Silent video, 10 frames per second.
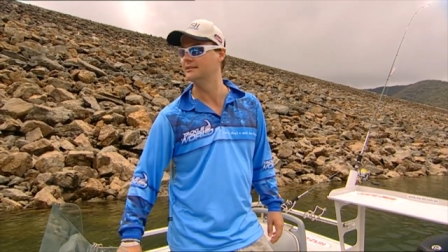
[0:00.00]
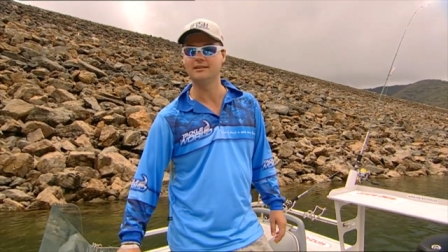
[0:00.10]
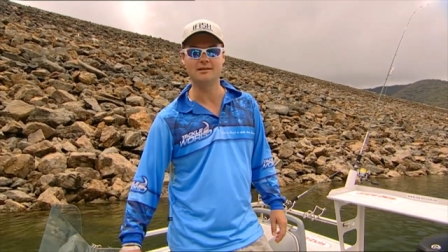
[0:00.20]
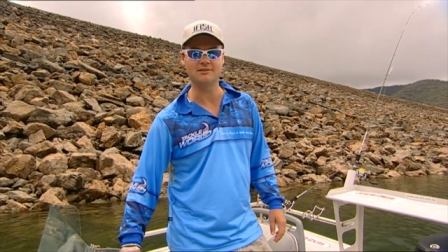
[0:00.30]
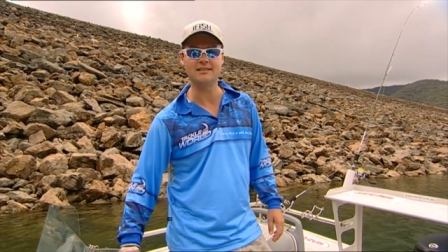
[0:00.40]

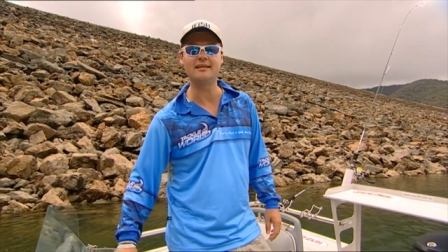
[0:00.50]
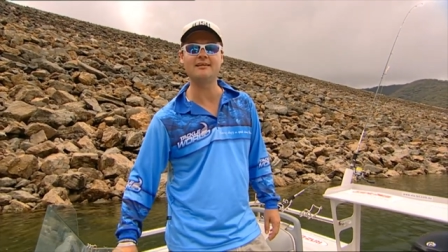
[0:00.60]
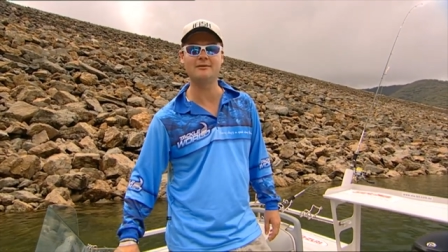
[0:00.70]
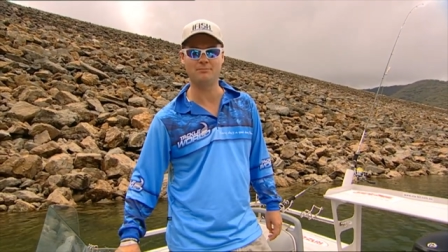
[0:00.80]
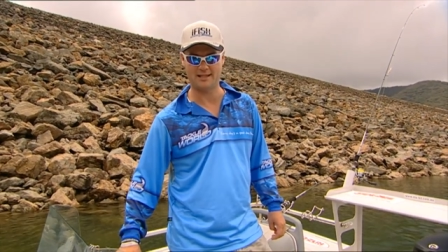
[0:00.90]
I've got another
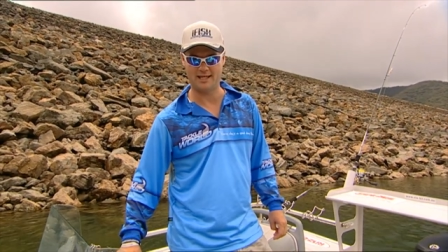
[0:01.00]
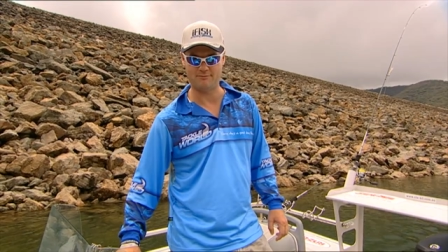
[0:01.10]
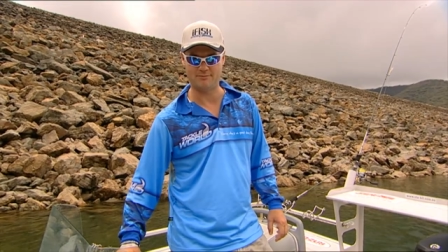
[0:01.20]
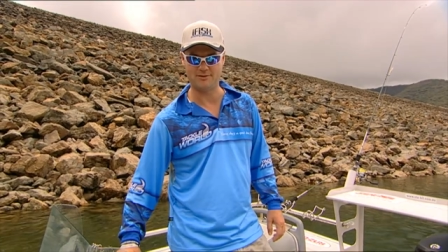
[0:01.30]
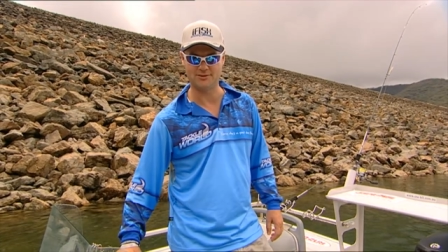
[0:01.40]
little plan we
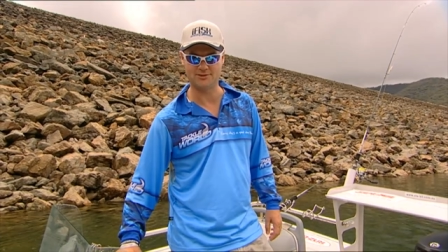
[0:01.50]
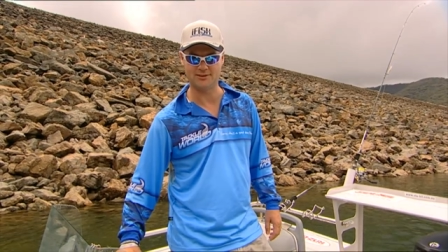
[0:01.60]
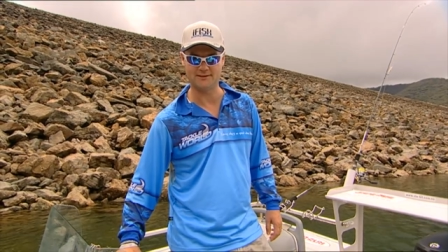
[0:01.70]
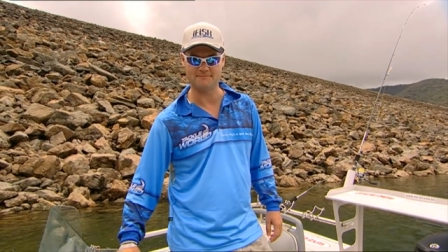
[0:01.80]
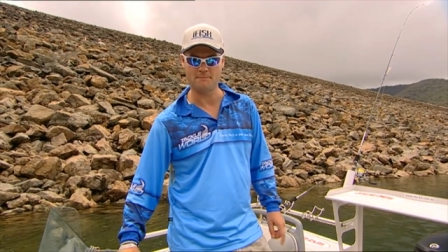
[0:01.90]
might
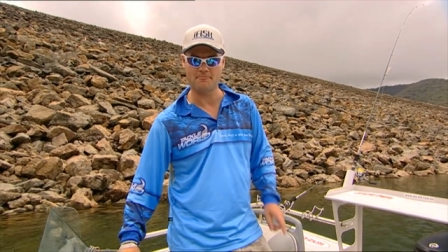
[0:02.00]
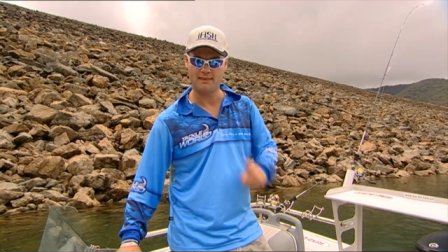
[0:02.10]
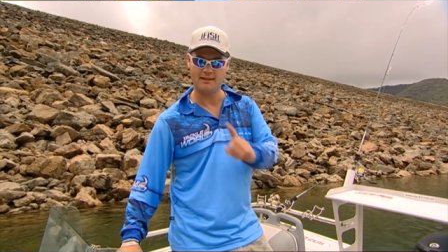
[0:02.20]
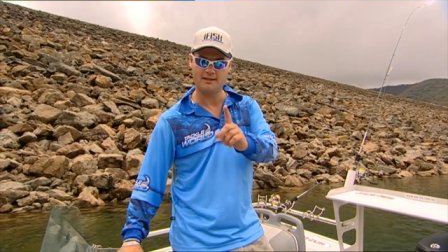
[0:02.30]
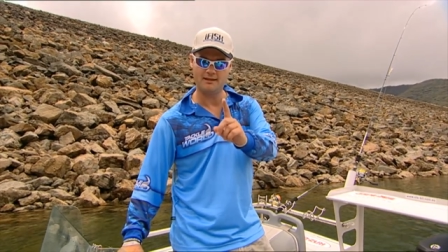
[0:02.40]
try.
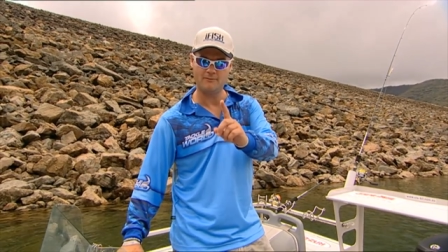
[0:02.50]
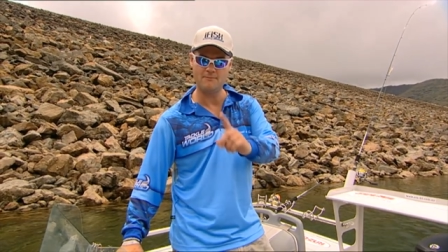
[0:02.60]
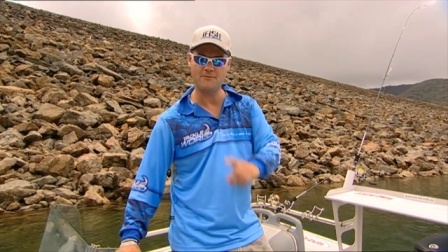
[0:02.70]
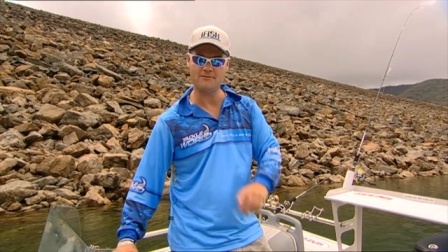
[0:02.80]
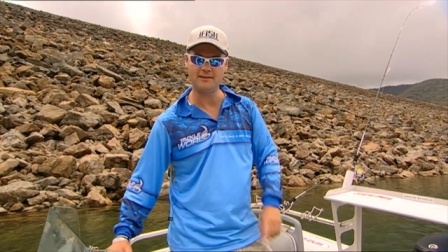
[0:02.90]
One
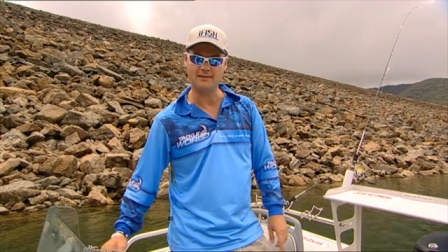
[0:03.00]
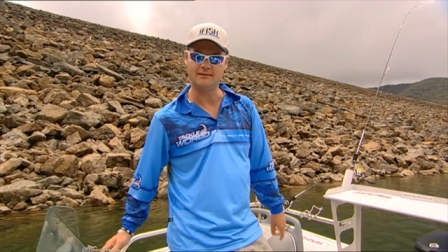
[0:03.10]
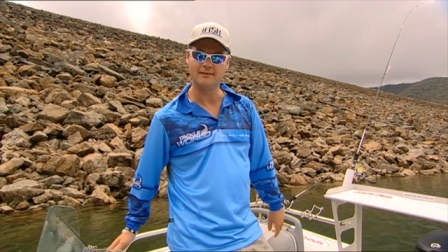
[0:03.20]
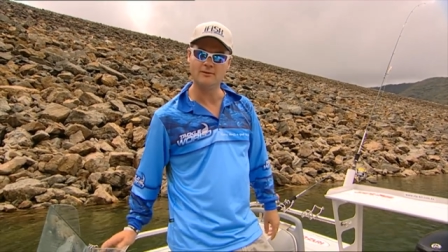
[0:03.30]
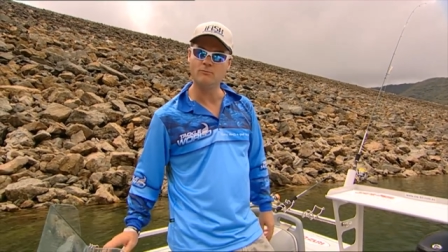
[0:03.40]
more thing.
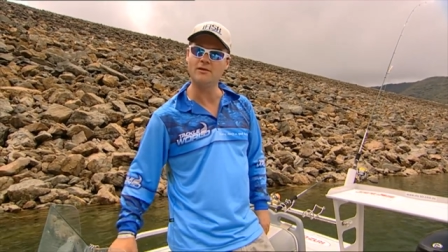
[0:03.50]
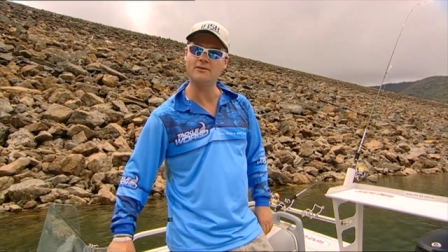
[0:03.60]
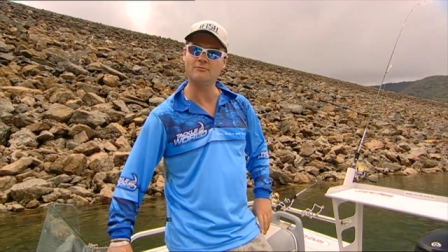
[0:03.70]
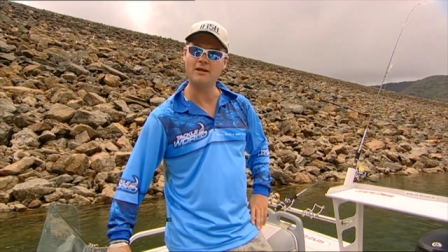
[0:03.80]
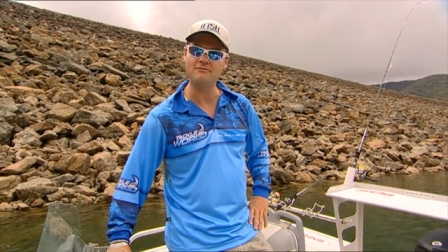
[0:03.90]
What did the
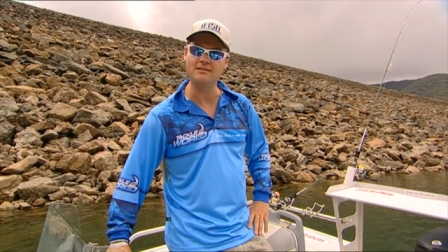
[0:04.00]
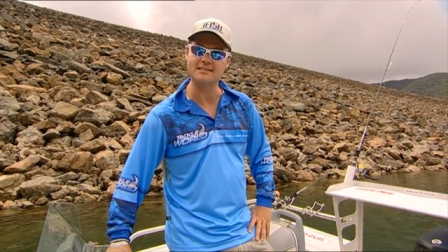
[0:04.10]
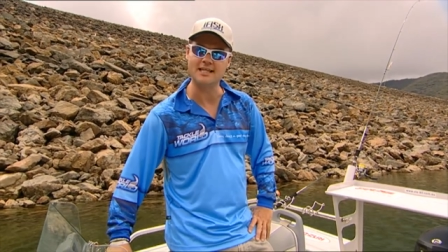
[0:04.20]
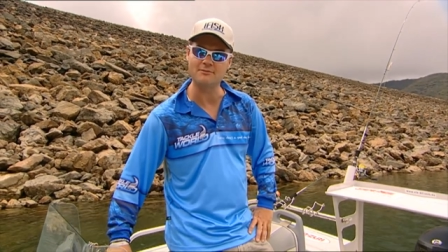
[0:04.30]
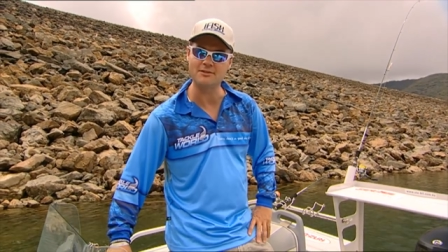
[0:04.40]
redfin
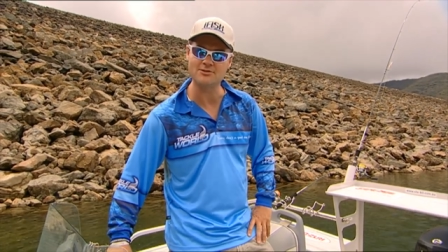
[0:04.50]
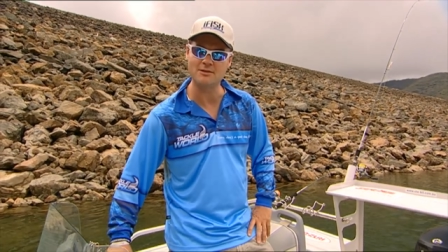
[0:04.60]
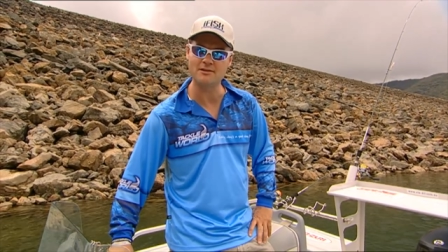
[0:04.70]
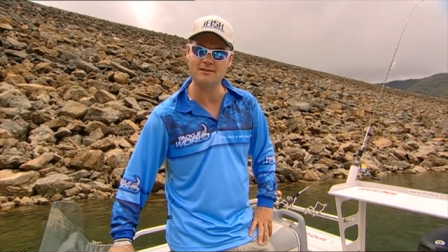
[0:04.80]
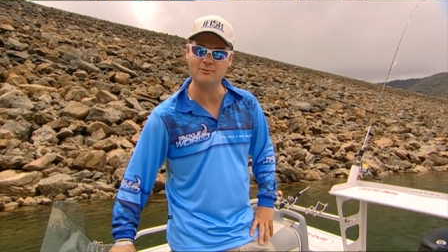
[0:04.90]
say when he swam
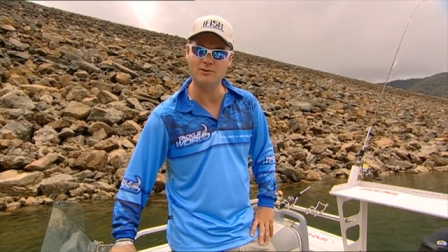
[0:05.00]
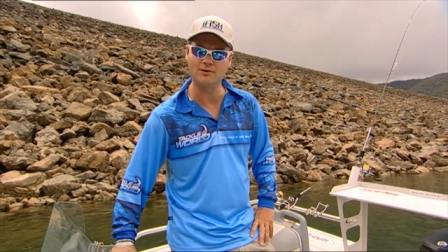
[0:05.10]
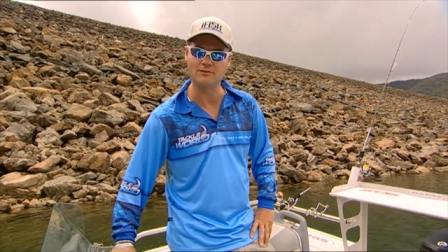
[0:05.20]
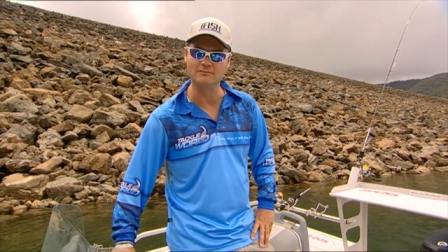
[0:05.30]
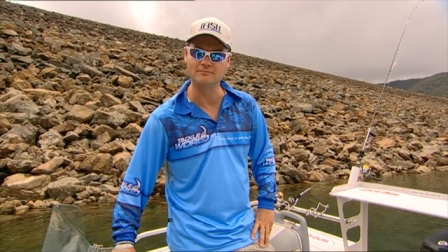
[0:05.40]
into the
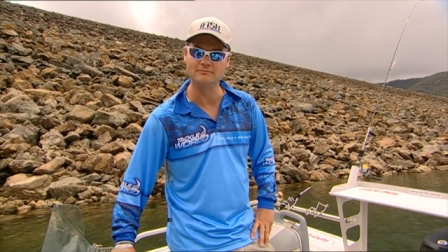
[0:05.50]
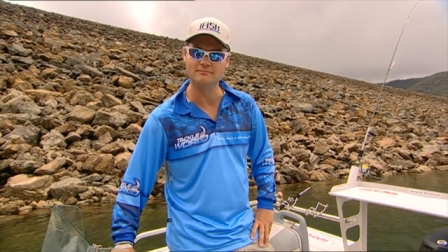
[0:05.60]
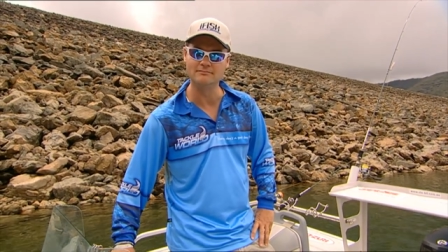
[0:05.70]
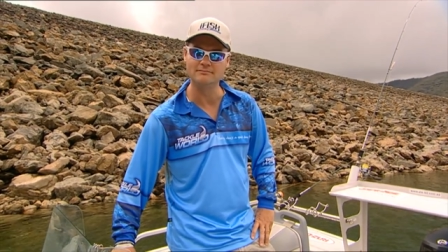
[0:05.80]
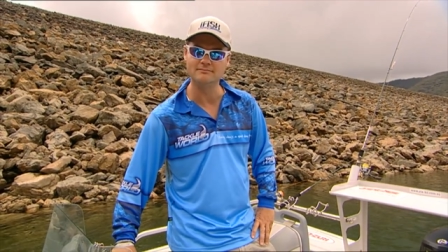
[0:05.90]
wall?
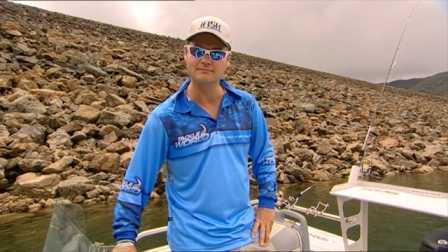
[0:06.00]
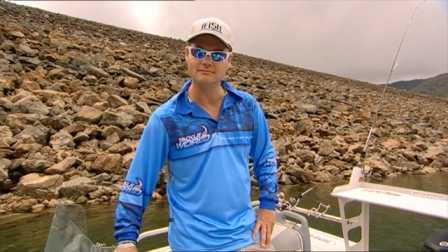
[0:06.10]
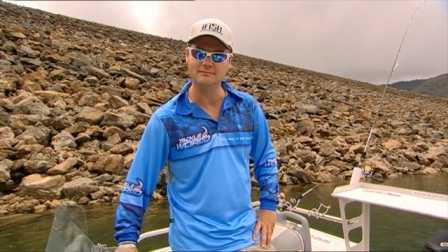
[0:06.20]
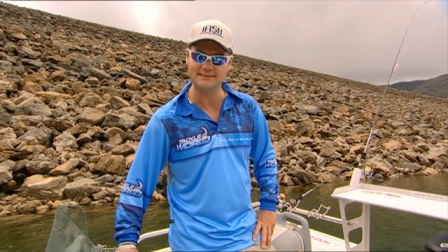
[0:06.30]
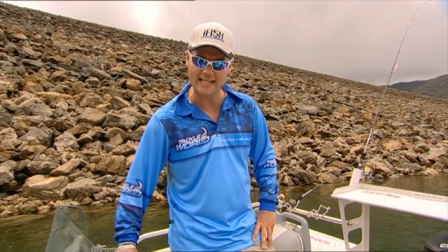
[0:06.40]

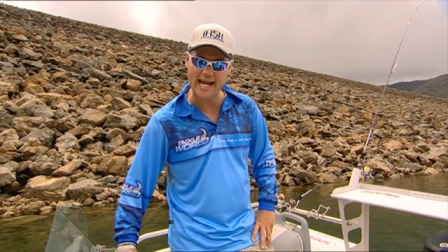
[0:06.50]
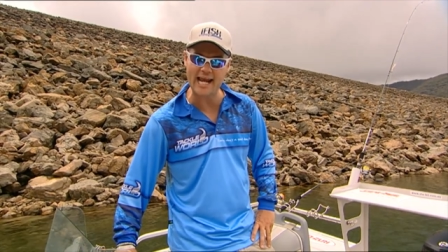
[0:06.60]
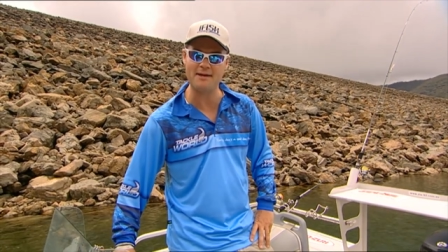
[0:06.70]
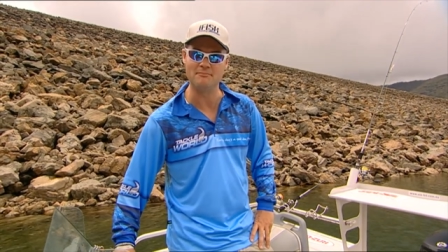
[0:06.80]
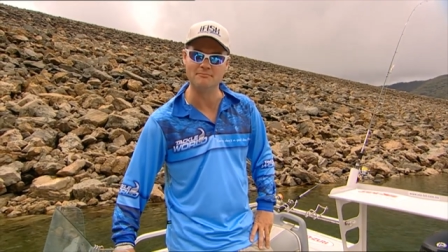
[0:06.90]
Damn!